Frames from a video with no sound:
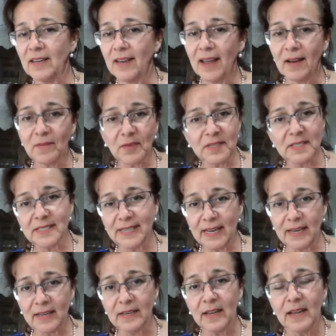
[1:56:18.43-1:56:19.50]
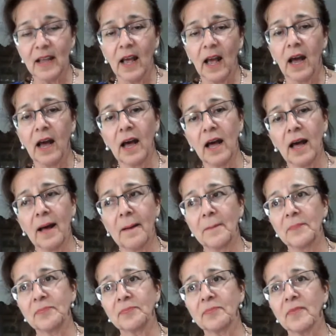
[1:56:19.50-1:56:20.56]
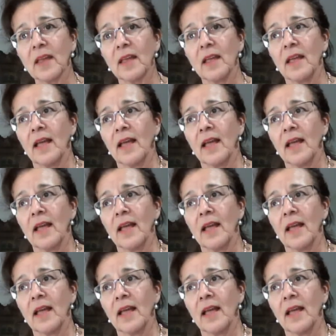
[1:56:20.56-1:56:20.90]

in every state. I